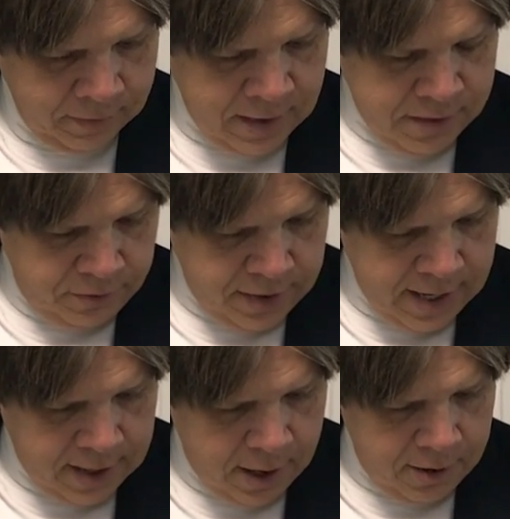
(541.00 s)
Neither
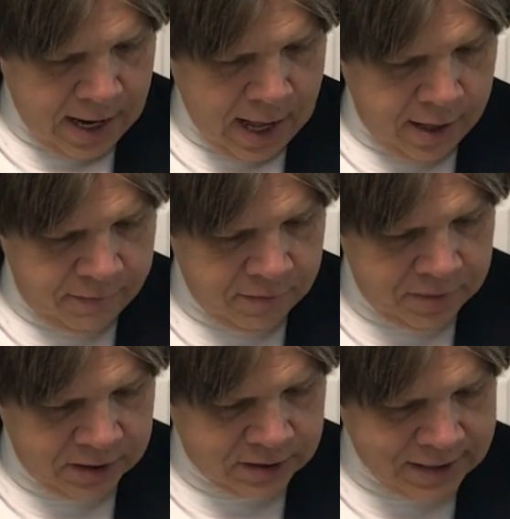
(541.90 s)
yet heard I of it,
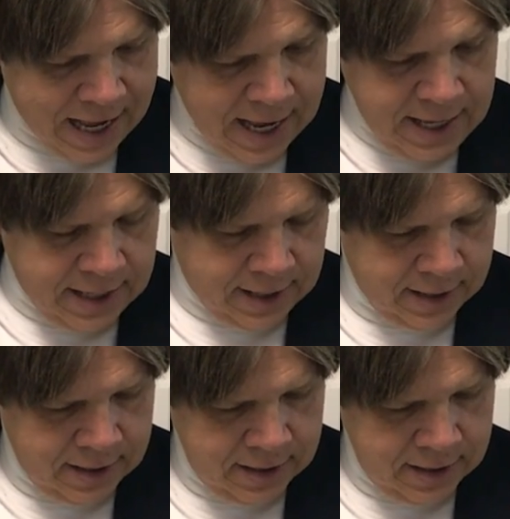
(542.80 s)
but today.